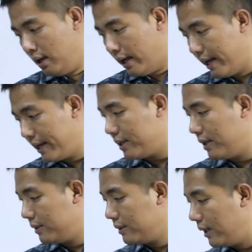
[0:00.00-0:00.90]
And
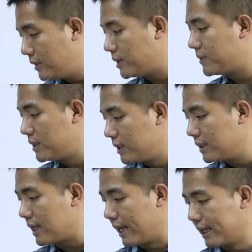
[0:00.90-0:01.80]
there are some
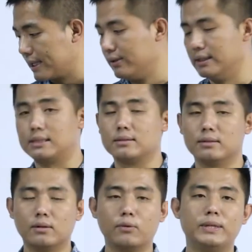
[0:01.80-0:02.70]
certain categories,
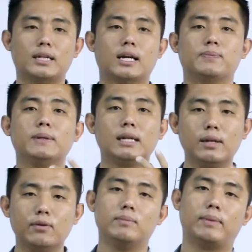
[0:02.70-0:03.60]
which has been
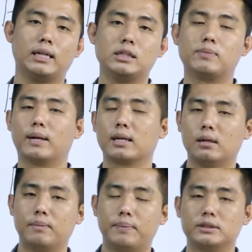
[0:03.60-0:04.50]
given by this
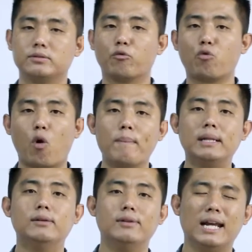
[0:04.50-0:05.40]
particular person.
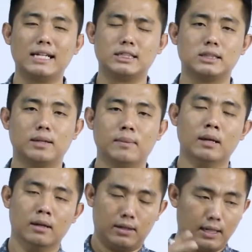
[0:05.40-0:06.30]
Formal relationship.
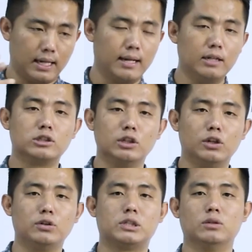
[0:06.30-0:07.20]
In an
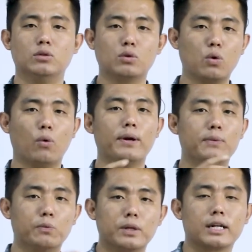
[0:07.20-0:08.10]
institution, you go
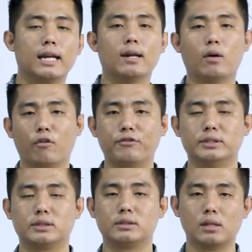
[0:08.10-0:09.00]
and work in an
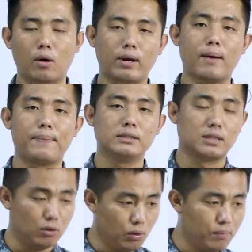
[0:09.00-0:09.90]
office. Now what happens is
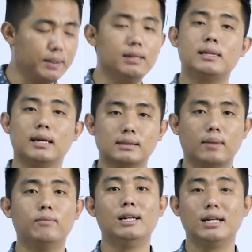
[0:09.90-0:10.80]
that you build
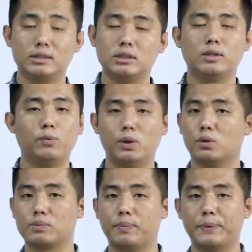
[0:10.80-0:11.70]
some relationship with
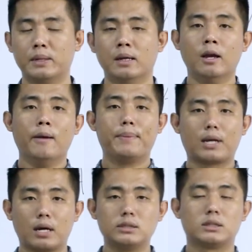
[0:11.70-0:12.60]
those people
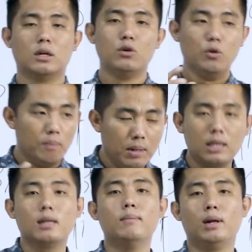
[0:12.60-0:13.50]
because you
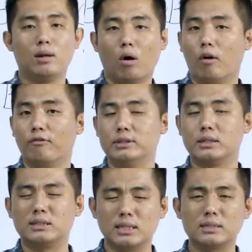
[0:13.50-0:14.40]
meet them in the office.
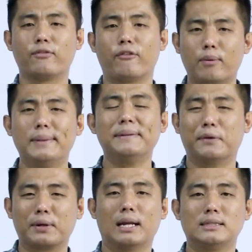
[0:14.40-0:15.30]
It's just a formal
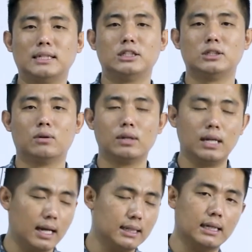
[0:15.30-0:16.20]
organization
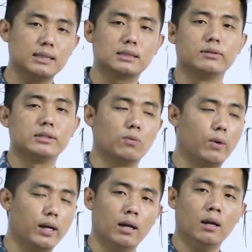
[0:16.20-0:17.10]
only, and that is the reason
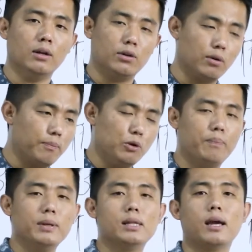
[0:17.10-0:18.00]
why, you
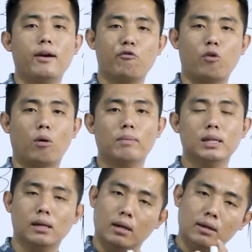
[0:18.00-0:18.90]
build a
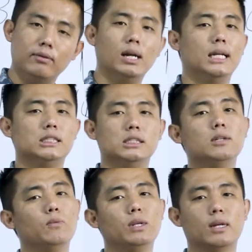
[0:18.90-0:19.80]
formal
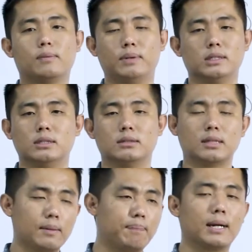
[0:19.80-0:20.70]
relationship with that person.
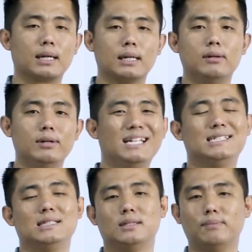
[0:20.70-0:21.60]
That particular
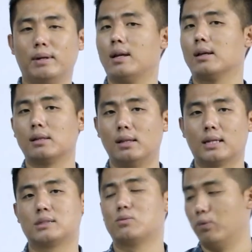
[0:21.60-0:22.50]
relationship may not
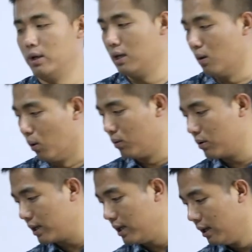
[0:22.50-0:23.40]
last very long,
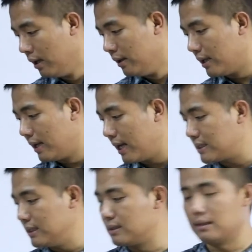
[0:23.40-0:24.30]
okay? The next
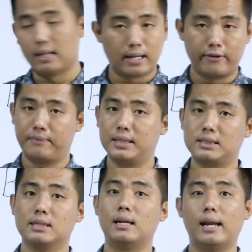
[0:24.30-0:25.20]
is, like I
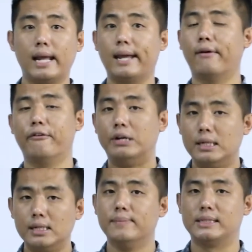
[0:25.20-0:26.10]
mentioned, lack of
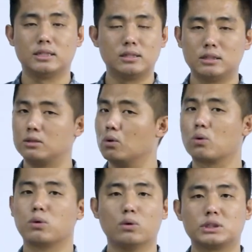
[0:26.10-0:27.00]
intimacy. There is no
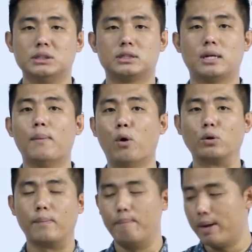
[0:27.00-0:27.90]
closeness
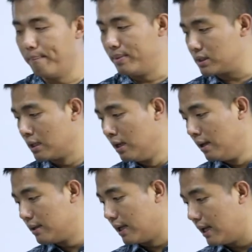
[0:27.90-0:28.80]
among the members.
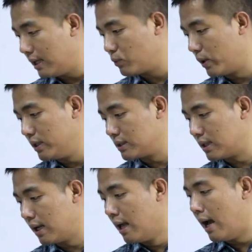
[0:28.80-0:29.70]
The last one is
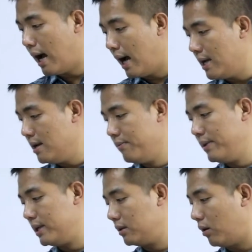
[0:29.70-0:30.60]
that
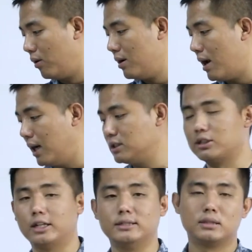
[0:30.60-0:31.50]
unlimited or large
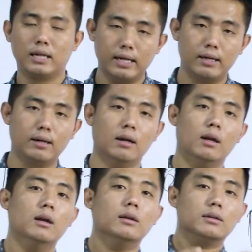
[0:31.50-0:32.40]
size. Here,
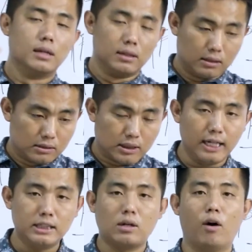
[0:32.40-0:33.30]
the
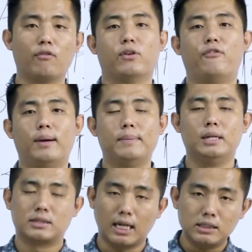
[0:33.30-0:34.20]
size of the
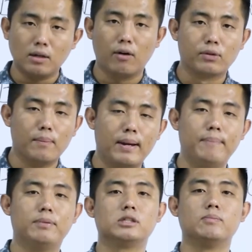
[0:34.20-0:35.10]
family, size of the
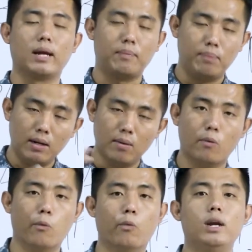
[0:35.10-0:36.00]
members might be
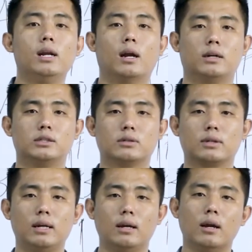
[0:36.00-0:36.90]
very large,
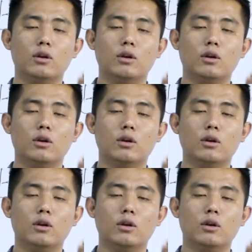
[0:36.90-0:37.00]
okay?